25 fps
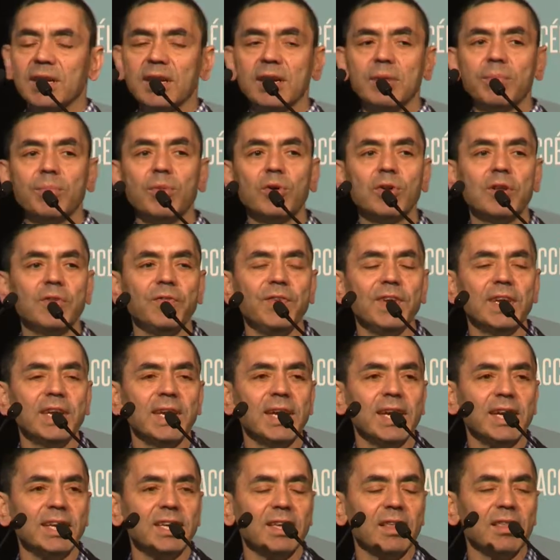
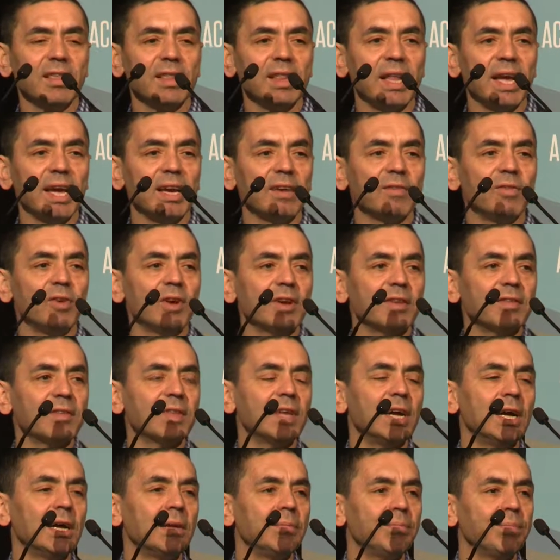modifications like, for
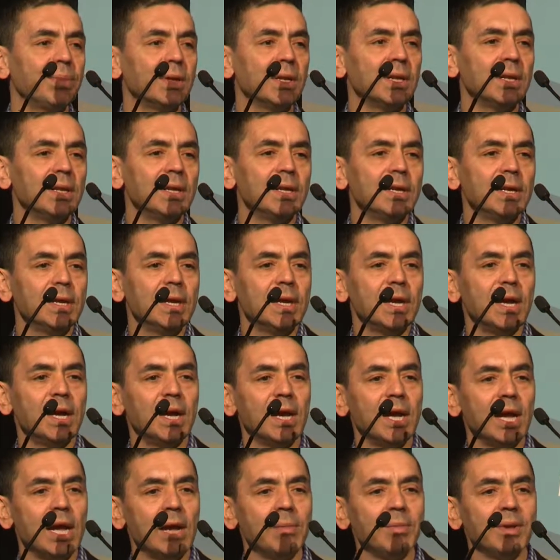example,
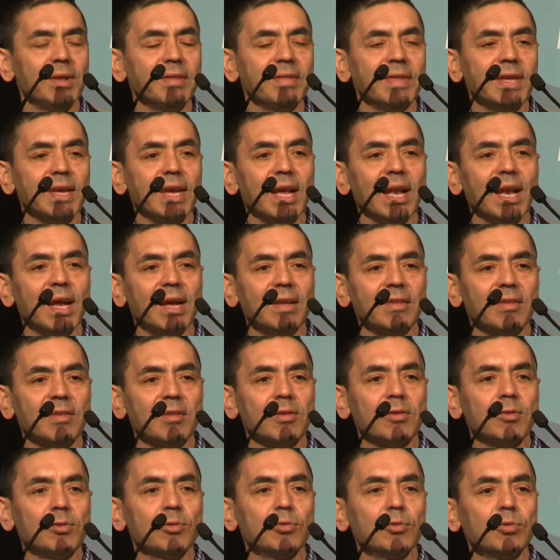MHC class
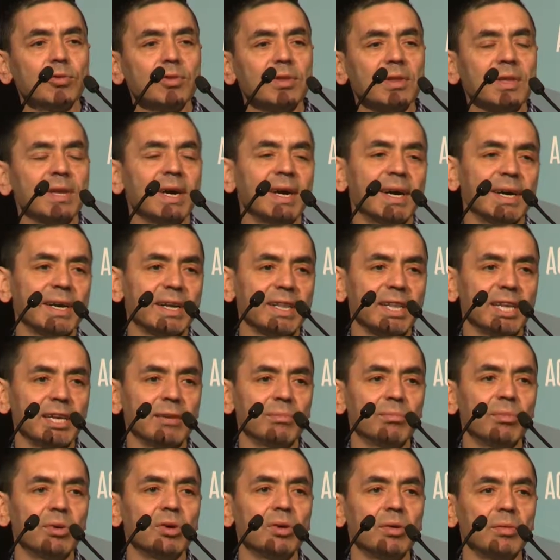II
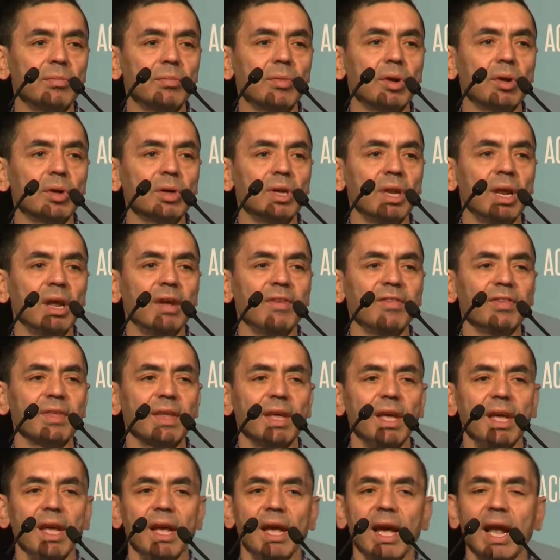targeting motifs,
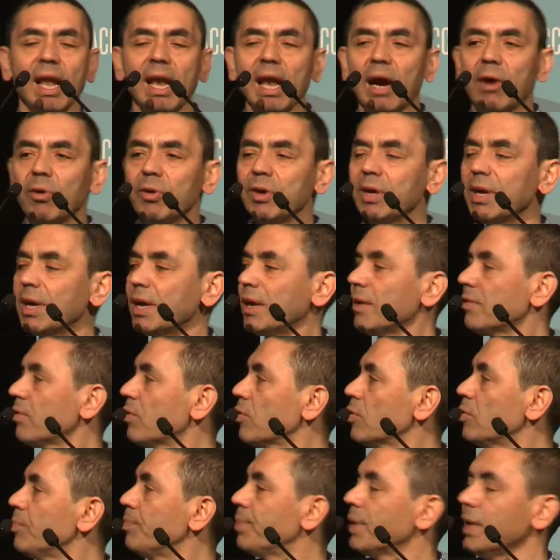allowing us
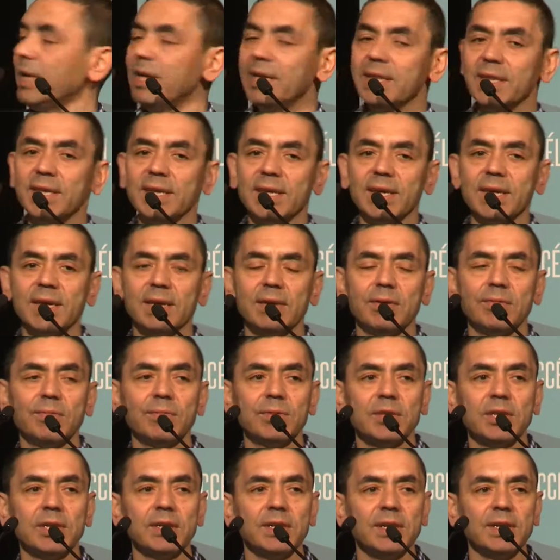to bring
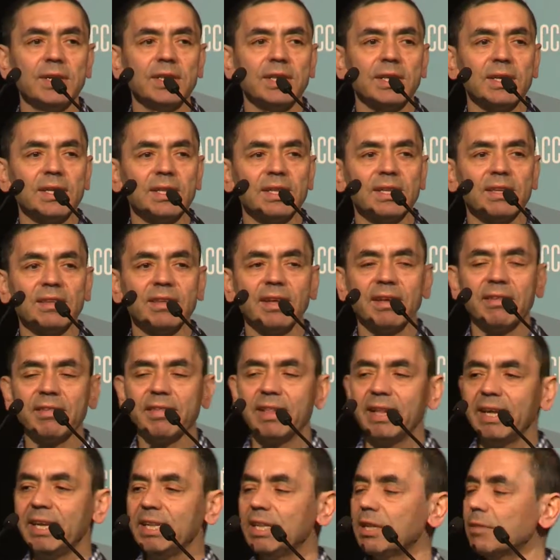the
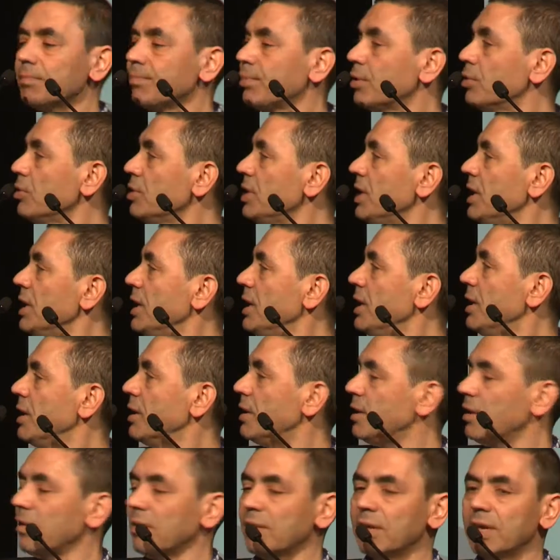translated protein in
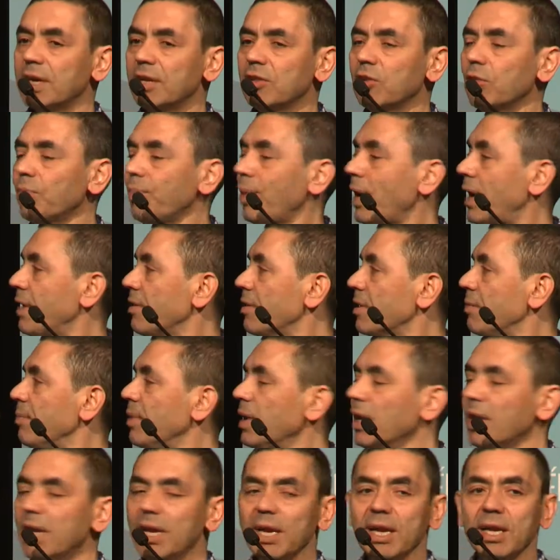the cytoplasm
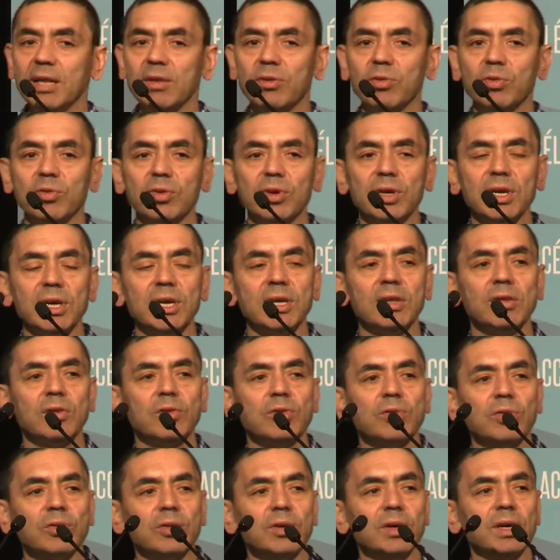
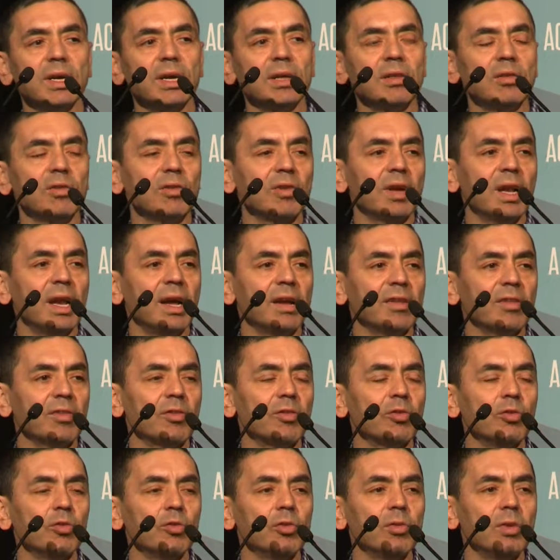into class
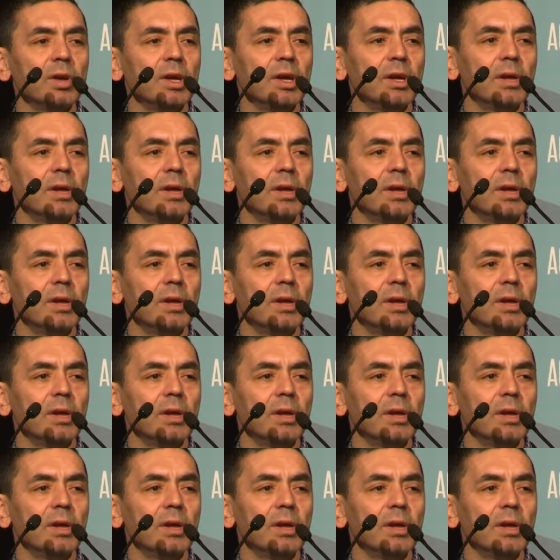II